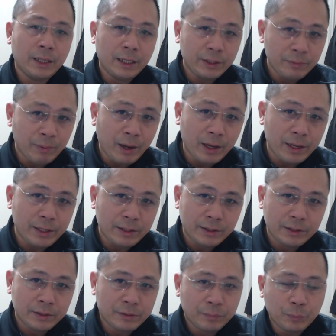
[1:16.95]

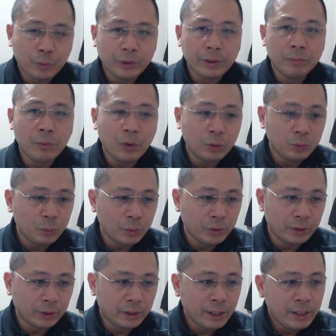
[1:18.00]
device for remote
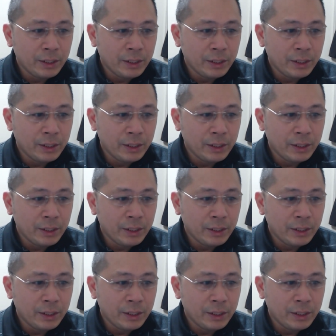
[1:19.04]
work